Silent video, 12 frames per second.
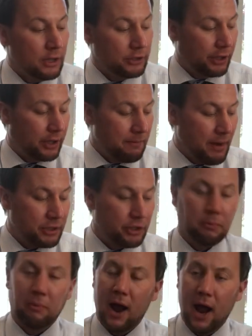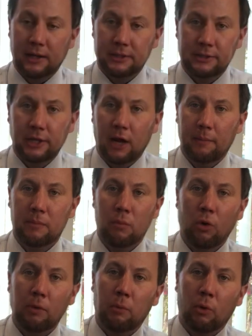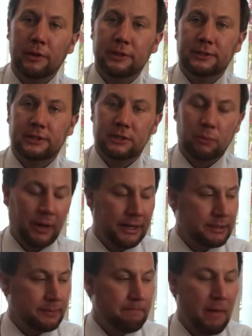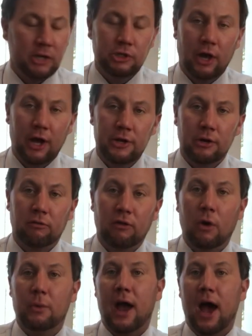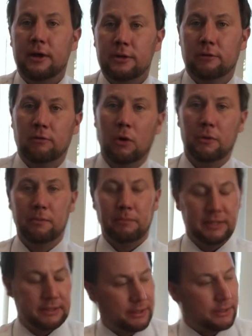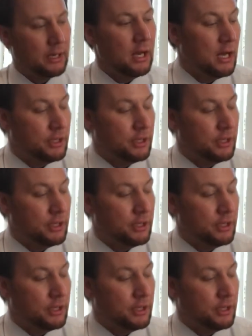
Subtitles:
So you can measure your practice there, but more importantly, this is a way to measure how you grow and how you grow the business.